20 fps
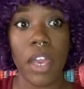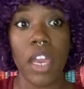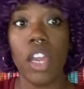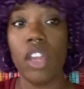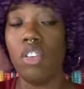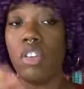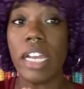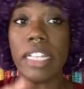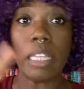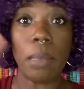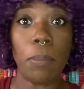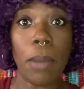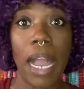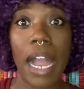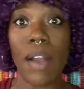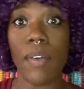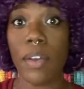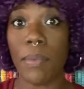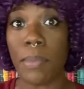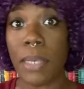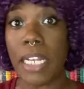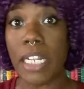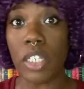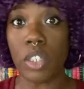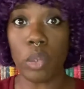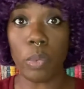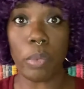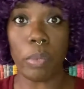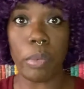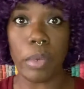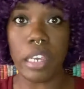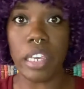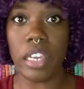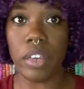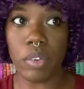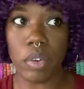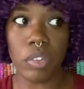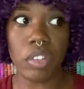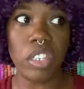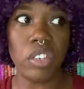you got the power of being a
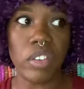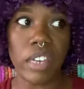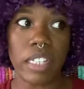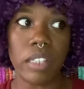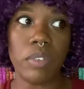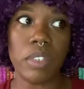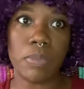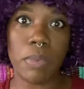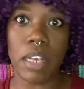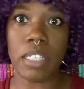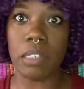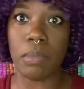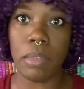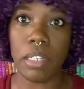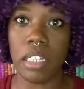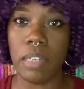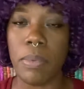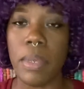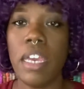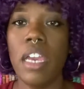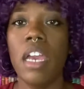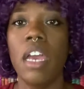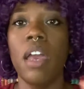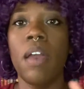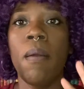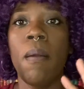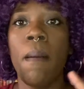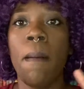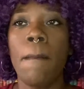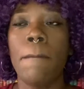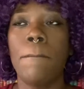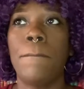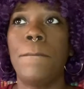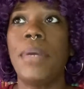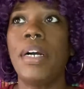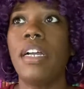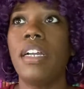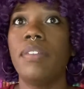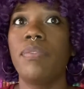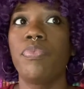superhero, then you got the responsibility to be.
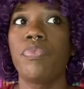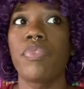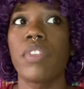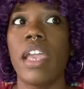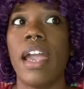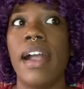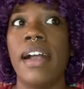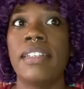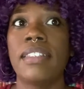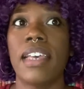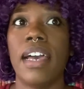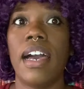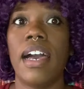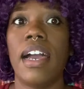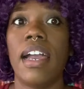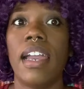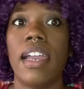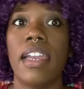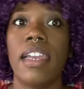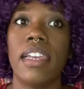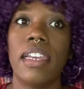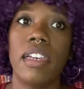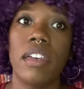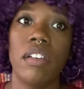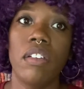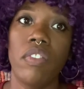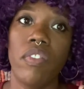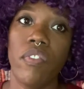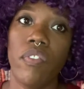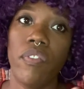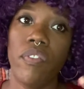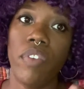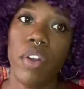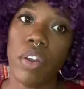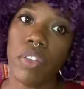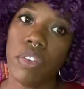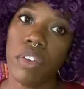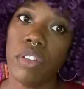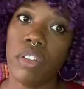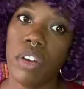But as I
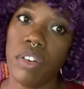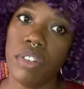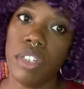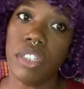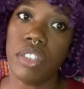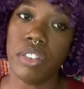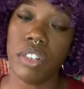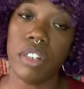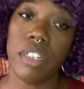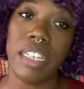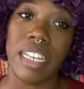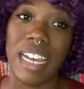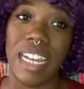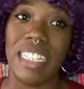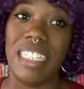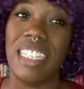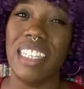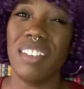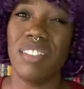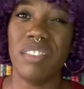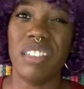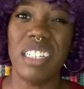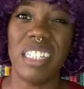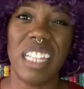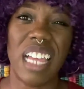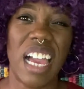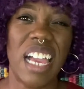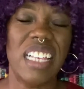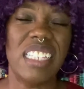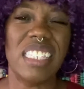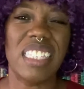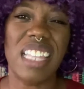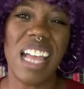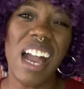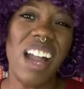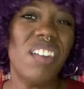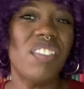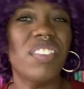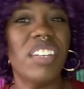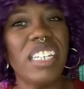further along this journey, I then realized,
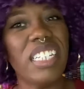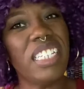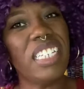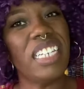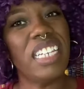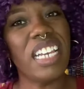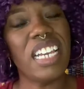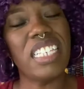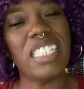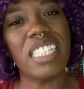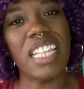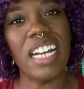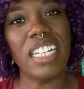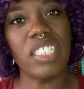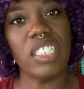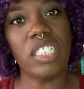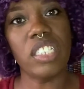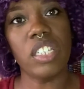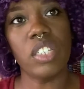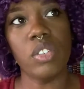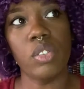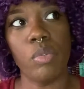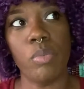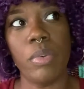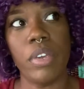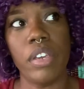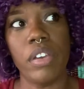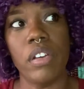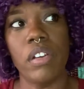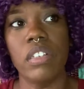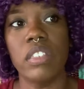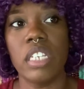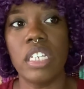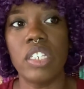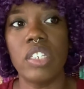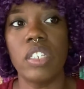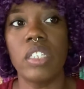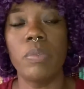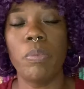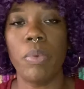not really, it's not just the superheroes, it's
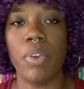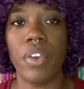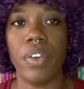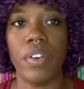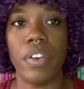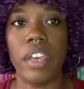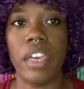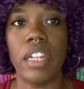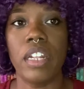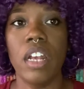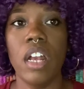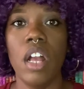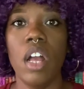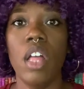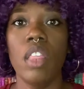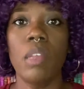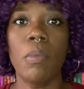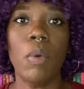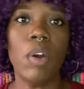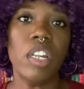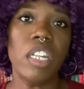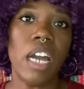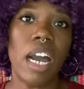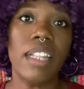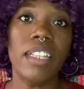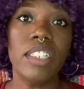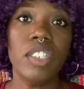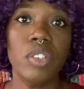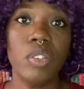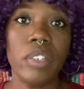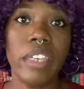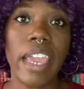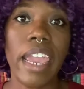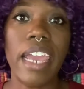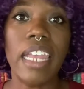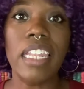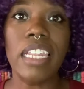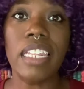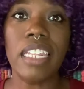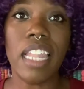just period. The more knowledge you
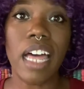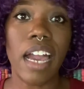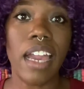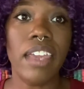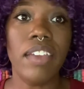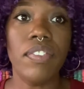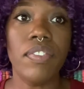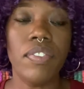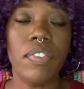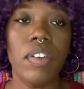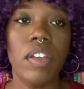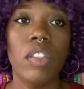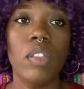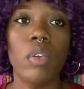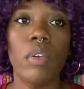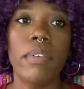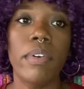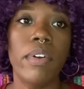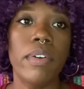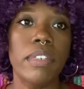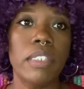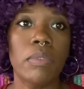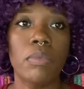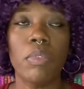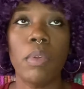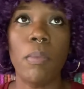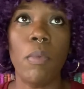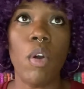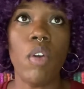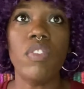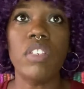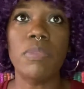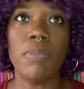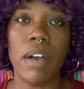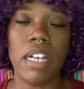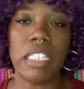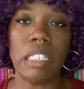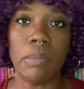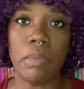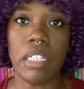gain in life, the more
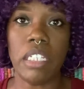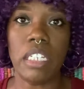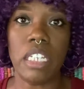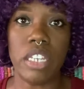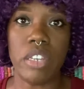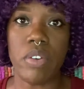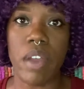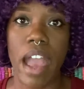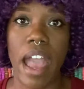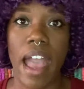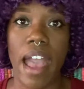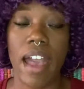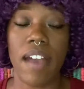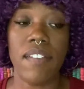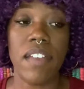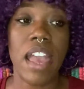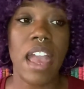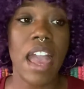responsibility you have.